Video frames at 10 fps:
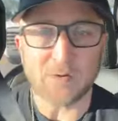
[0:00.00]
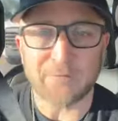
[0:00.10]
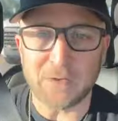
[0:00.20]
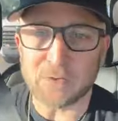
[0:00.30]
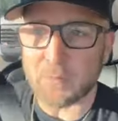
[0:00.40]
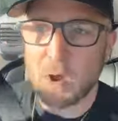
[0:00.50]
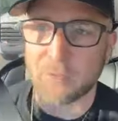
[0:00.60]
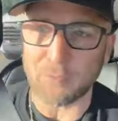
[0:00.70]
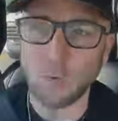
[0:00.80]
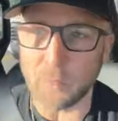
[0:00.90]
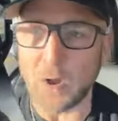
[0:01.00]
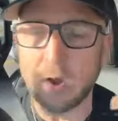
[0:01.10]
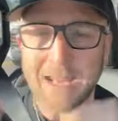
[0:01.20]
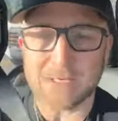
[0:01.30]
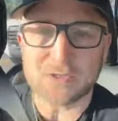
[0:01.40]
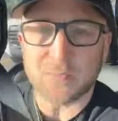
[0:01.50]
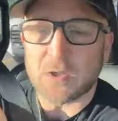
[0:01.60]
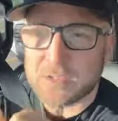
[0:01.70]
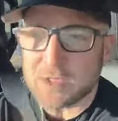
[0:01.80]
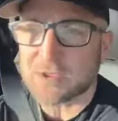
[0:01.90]
I want to field the ball, throw the ball, catch the
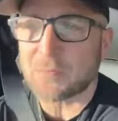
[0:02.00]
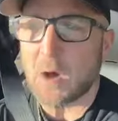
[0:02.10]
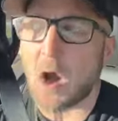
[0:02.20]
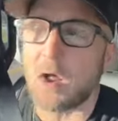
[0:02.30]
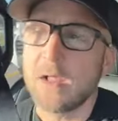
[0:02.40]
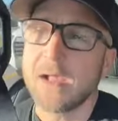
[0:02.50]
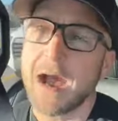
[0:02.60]
ball, touch the ball.